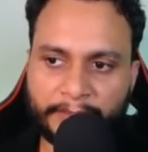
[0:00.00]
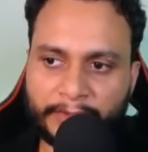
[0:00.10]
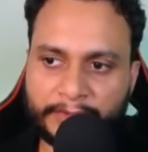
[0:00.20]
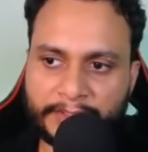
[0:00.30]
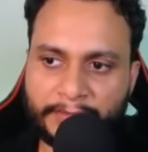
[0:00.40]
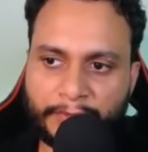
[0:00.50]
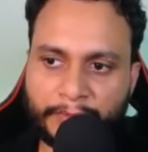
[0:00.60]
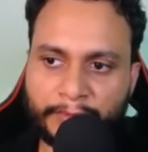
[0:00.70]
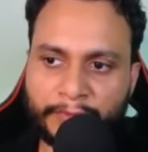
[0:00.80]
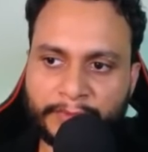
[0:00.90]
Because if you
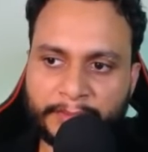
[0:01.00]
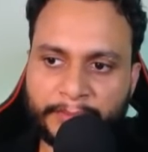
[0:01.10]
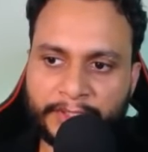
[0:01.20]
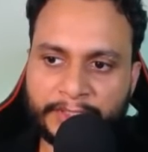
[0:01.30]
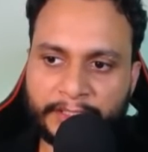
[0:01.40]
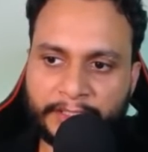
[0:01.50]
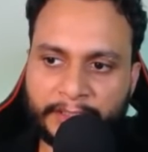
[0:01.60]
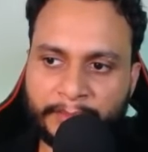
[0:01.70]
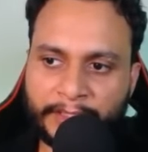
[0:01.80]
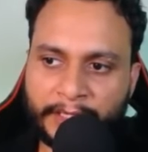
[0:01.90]
move the bridge a little
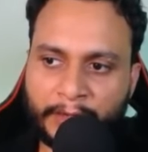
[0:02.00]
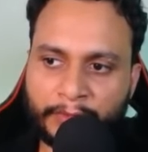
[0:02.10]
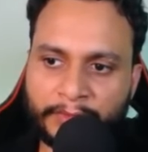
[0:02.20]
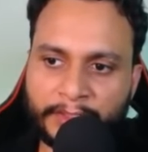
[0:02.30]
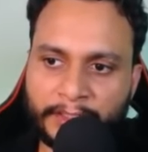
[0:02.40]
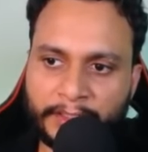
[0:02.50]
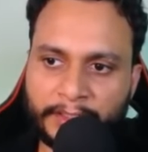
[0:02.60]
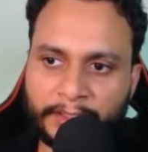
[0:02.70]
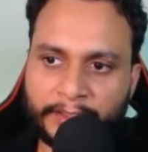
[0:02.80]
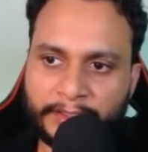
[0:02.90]
bit down,
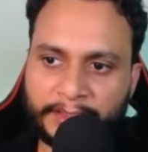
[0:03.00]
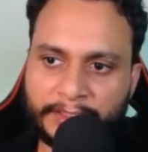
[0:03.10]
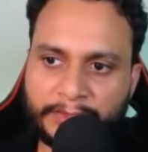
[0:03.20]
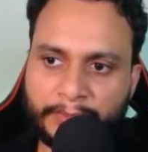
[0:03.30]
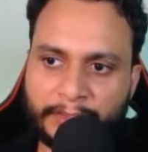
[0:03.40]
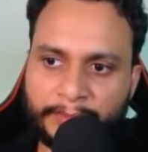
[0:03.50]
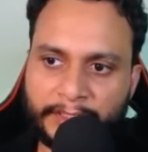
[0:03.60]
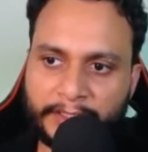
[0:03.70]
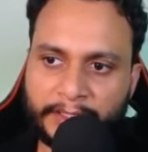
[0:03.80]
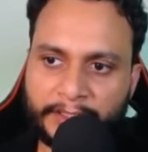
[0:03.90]
then this will be
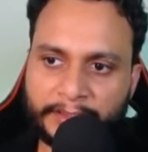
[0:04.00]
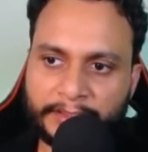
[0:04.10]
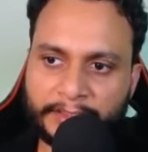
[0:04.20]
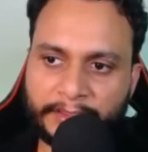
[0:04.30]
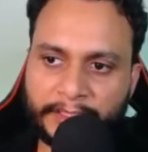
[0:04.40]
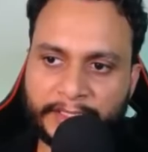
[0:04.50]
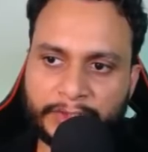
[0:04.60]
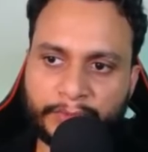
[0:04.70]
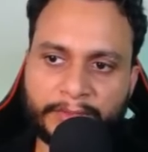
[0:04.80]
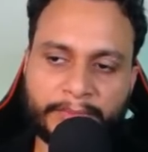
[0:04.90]
greater than
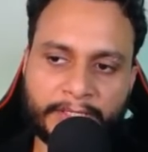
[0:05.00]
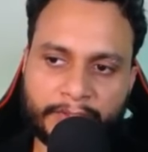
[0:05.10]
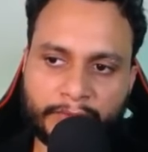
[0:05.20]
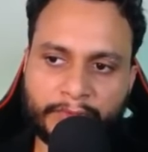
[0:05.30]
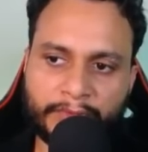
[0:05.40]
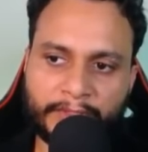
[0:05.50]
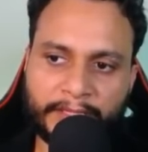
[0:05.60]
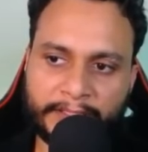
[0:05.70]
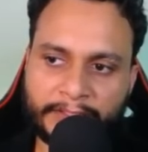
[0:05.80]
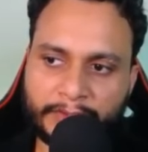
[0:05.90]
h1 by 2.
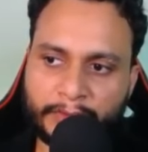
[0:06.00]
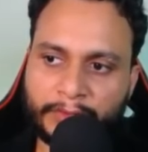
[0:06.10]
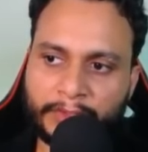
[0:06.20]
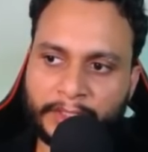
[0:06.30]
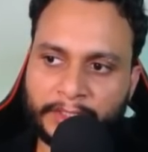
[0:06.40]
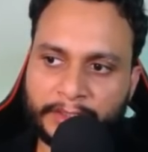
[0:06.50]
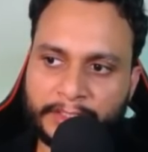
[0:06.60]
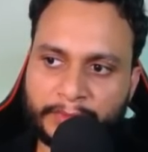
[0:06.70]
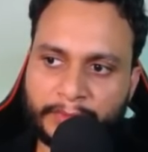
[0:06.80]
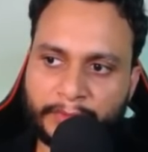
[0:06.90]
And so
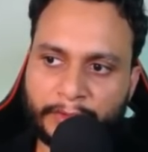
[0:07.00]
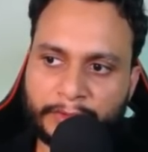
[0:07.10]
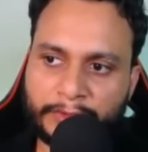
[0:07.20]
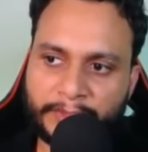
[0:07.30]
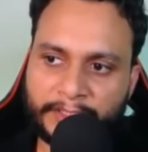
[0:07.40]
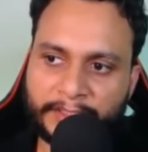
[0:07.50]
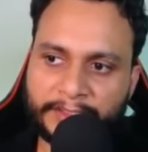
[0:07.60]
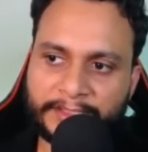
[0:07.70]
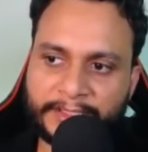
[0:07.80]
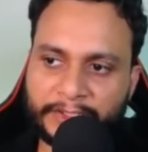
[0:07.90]
this one will also be greater
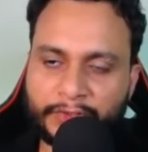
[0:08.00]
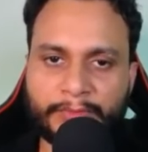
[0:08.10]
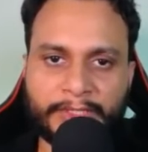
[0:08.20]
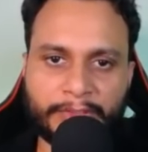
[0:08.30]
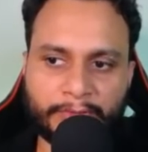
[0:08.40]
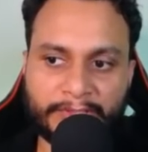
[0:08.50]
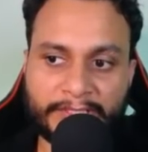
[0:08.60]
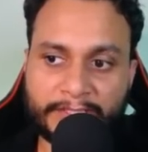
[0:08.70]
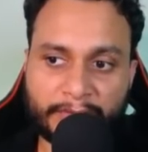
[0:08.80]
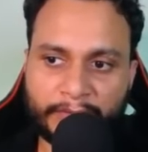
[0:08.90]
than h2 by 2. This
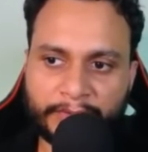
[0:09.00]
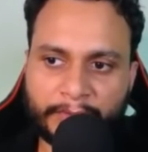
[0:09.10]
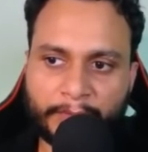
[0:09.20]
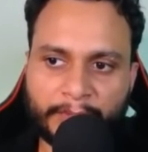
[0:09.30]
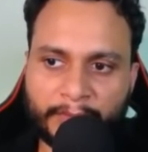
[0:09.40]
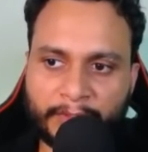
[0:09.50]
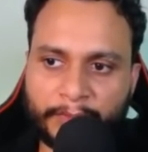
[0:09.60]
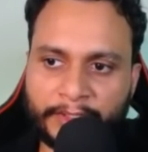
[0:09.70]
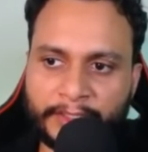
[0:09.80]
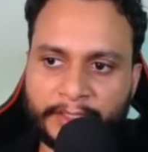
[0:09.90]
is not the optimal
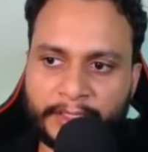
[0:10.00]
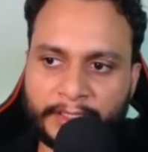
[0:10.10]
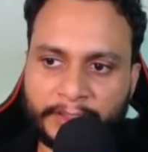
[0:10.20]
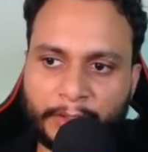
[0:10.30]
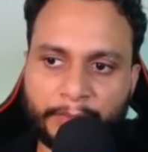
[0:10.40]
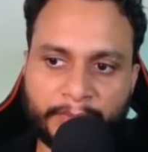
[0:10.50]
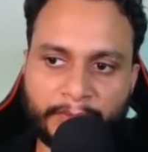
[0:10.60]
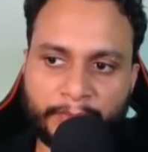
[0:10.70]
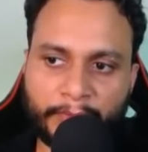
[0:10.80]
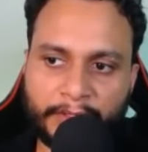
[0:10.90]
point. The
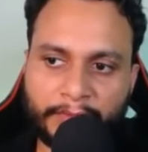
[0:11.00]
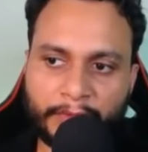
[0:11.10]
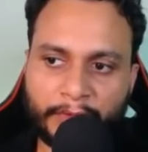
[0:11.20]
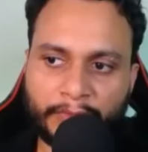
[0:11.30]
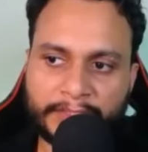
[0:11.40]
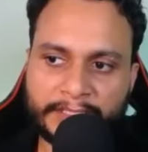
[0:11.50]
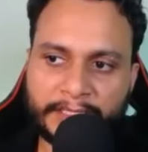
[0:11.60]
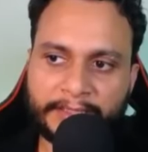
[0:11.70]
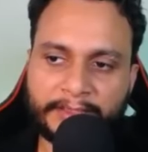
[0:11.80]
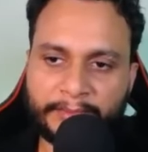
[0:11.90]
optimal point will always lie
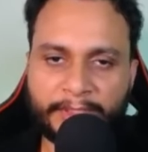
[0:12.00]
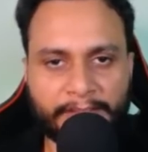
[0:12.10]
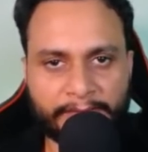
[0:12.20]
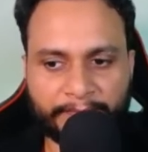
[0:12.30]
in the middle.